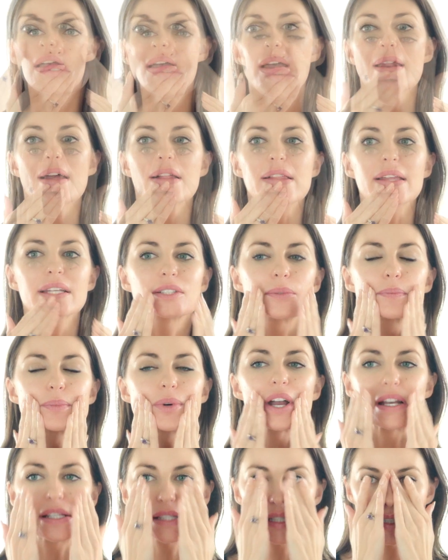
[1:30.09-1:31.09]
And I like to
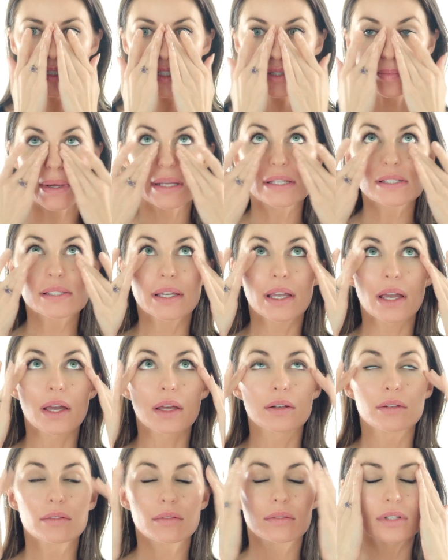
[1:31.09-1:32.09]
press it into my
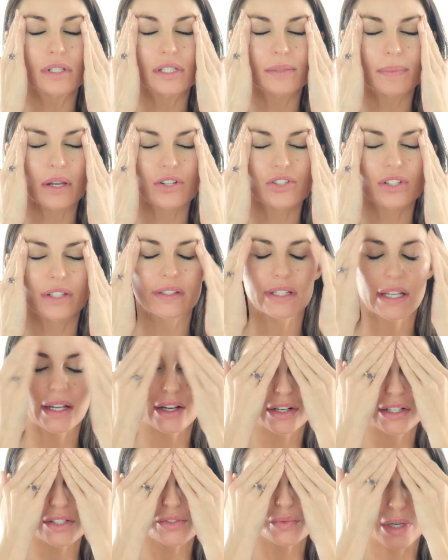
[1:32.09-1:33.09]
skin, especially in the
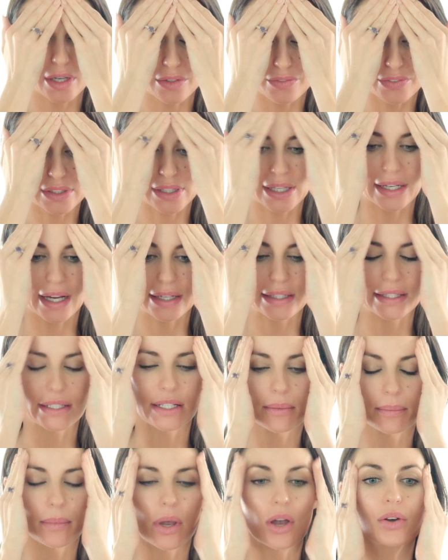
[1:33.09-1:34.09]
areas where I feel like I need
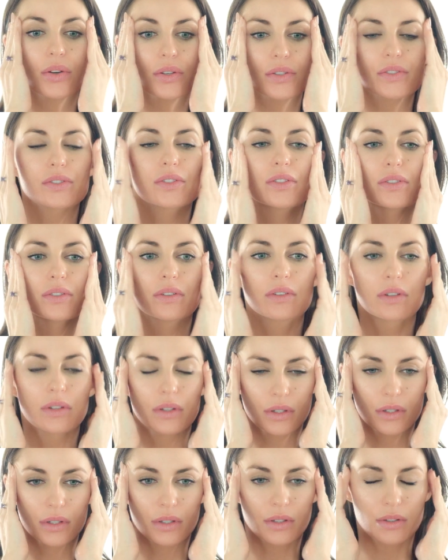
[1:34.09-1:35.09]
it most.
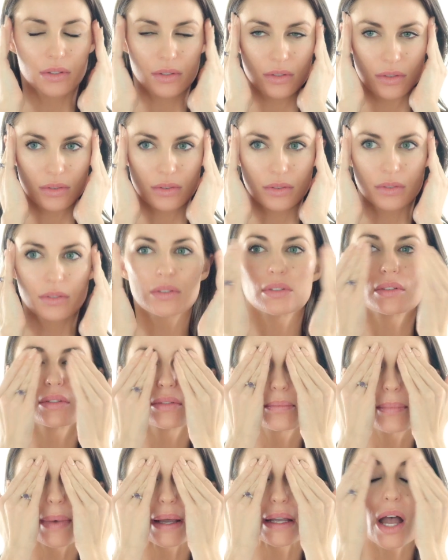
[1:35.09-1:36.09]

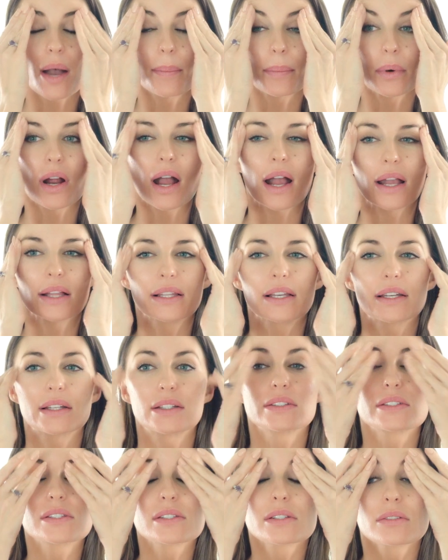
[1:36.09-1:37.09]
My upper
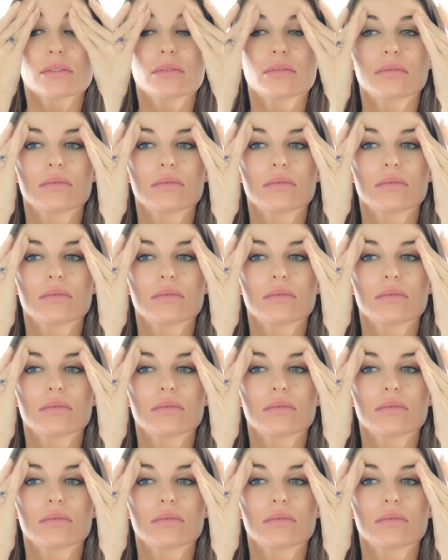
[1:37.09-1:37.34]
eyelids.